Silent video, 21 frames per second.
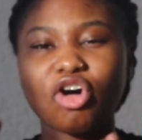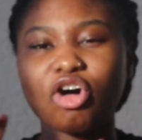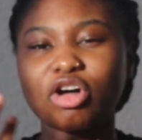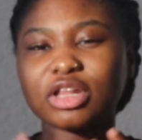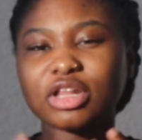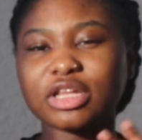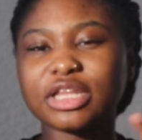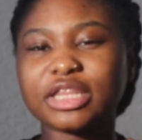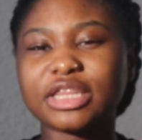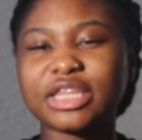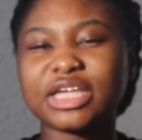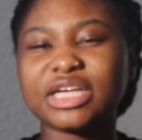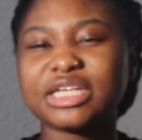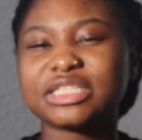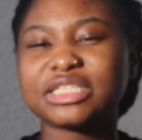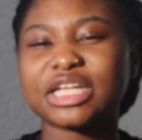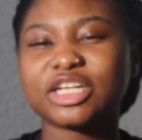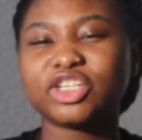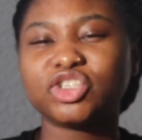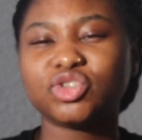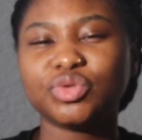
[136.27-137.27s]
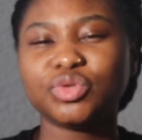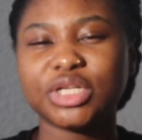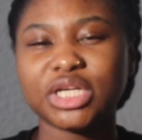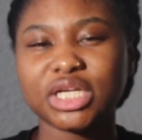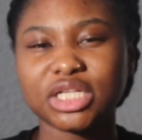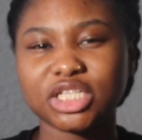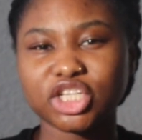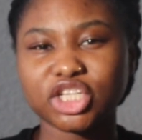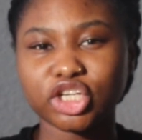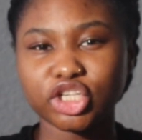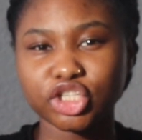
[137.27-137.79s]
all of the things that you
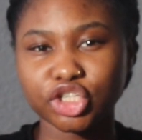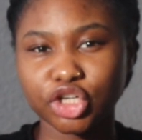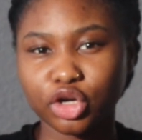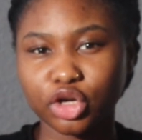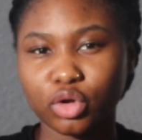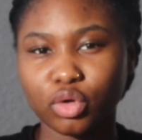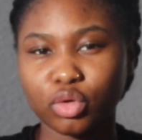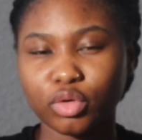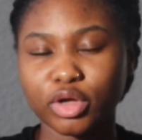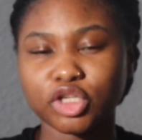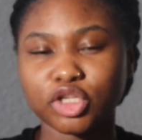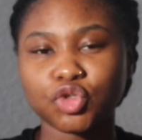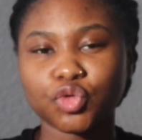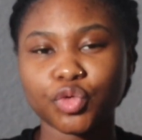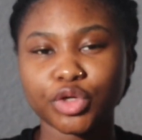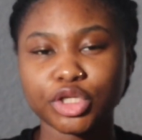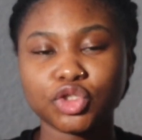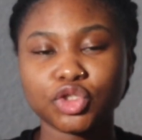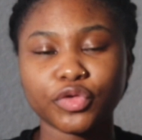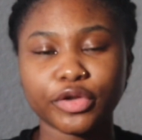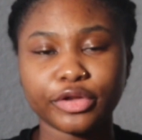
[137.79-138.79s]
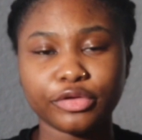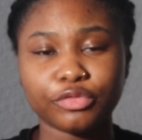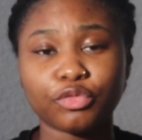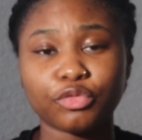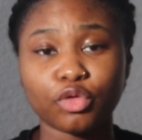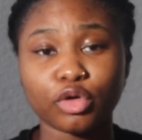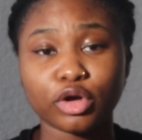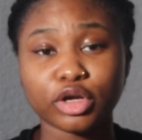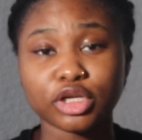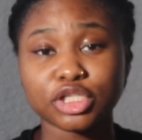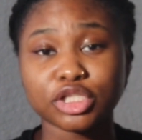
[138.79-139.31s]
need to journal in
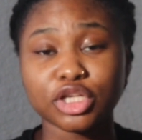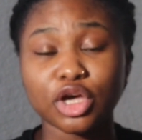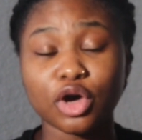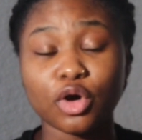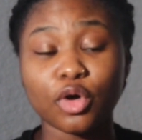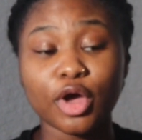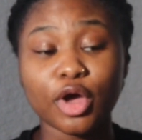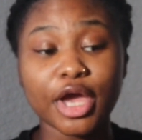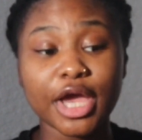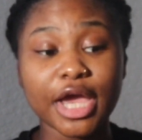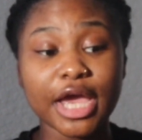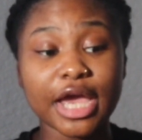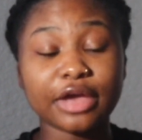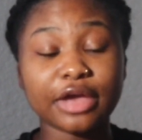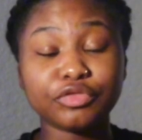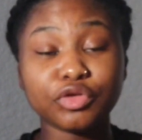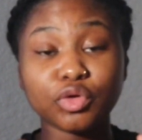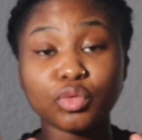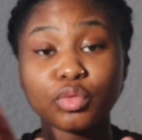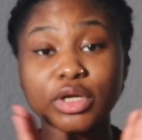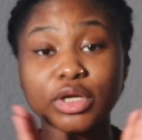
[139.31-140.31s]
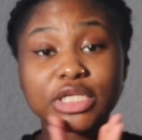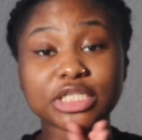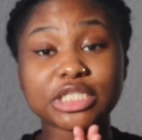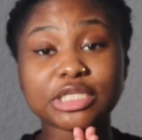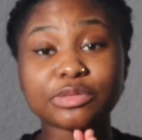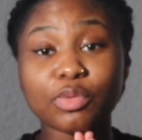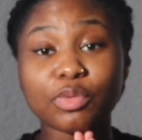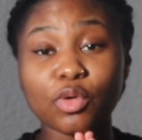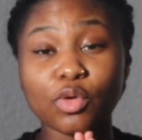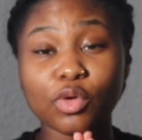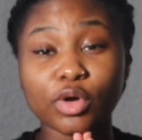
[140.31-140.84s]
2024. So if you want to
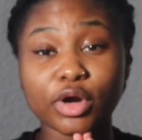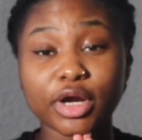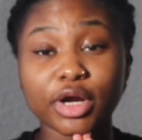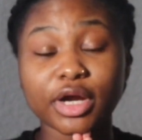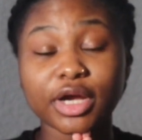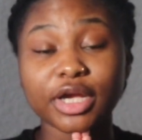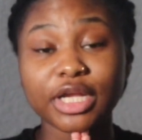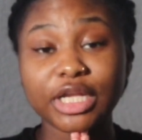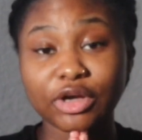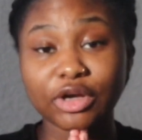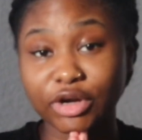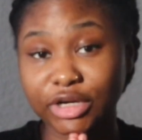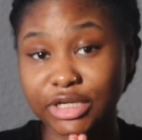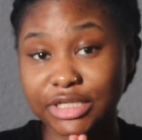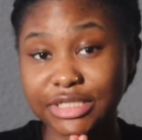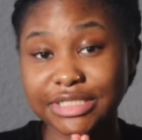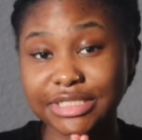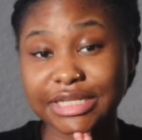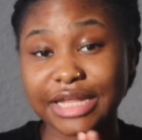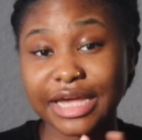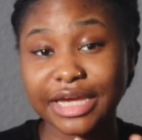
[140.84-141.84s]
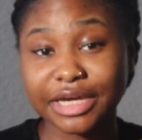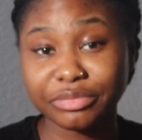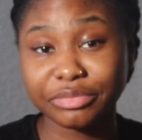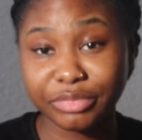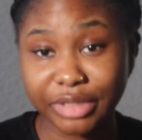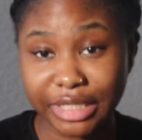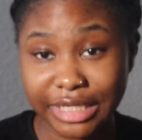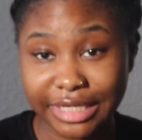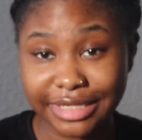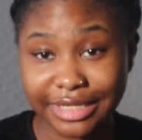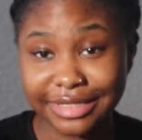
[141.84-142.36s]
support an artist like
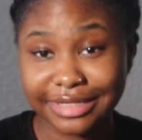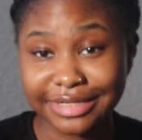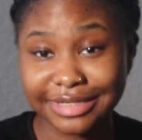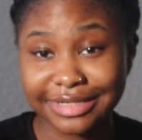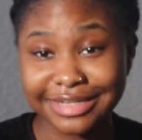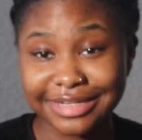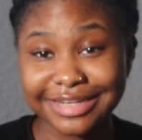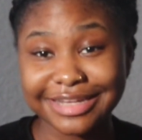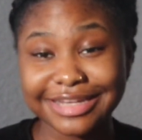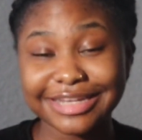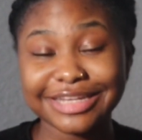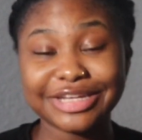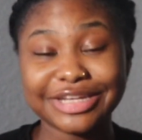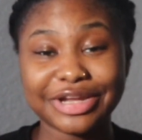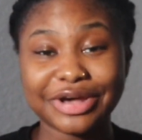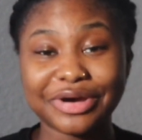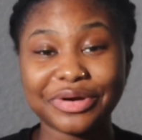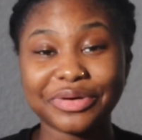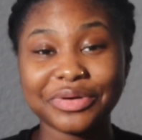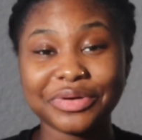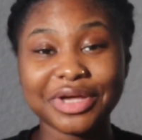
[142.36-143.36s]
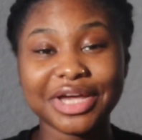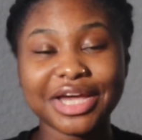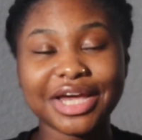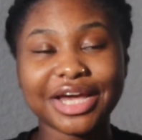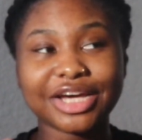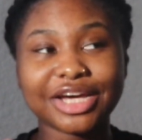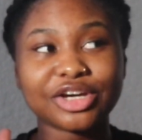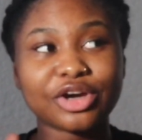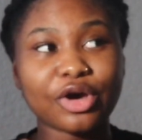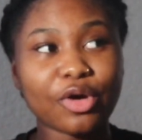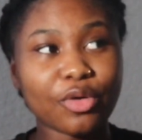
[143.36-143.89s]
me, you know,
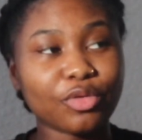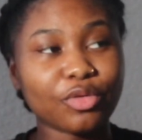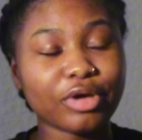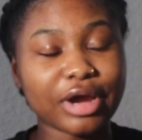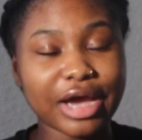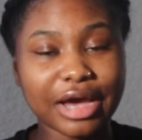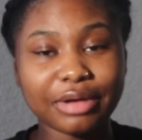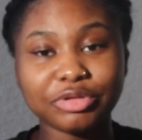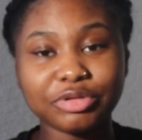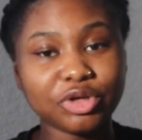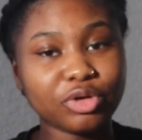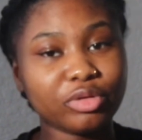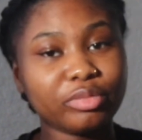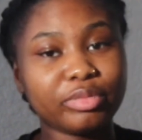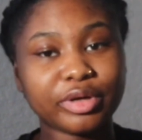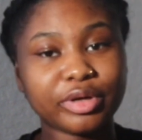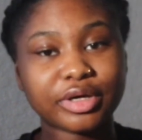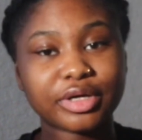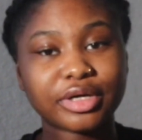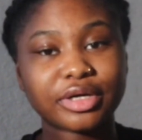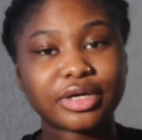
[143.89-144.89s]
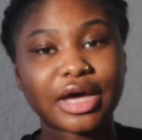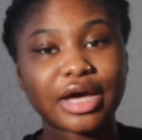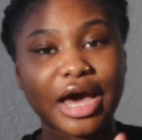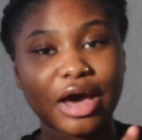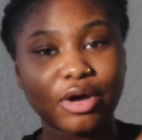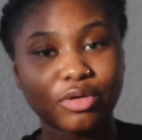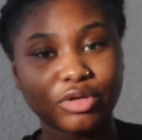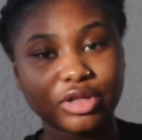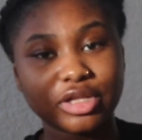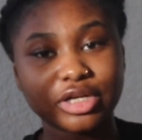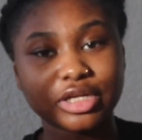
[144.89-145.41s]
go grab you a book. I
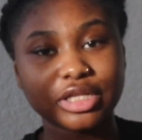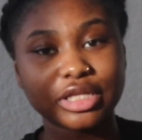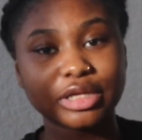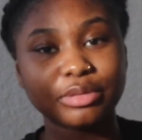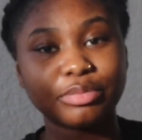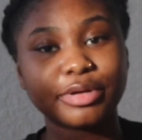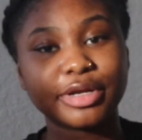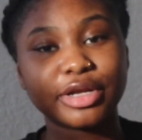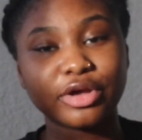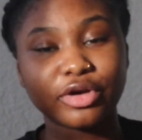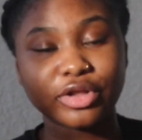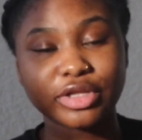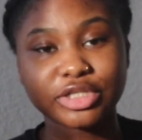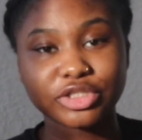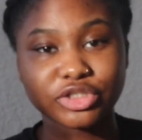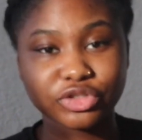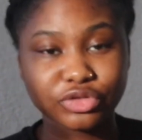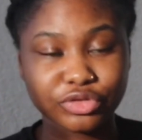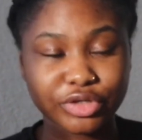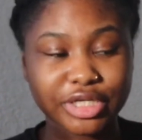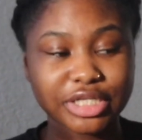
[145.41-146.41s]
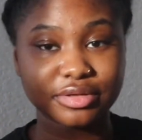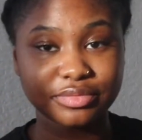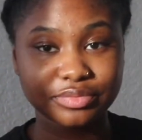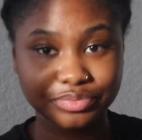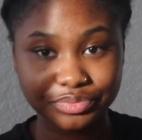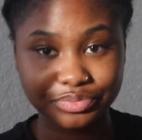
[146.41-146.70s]
will literally put it on the screen.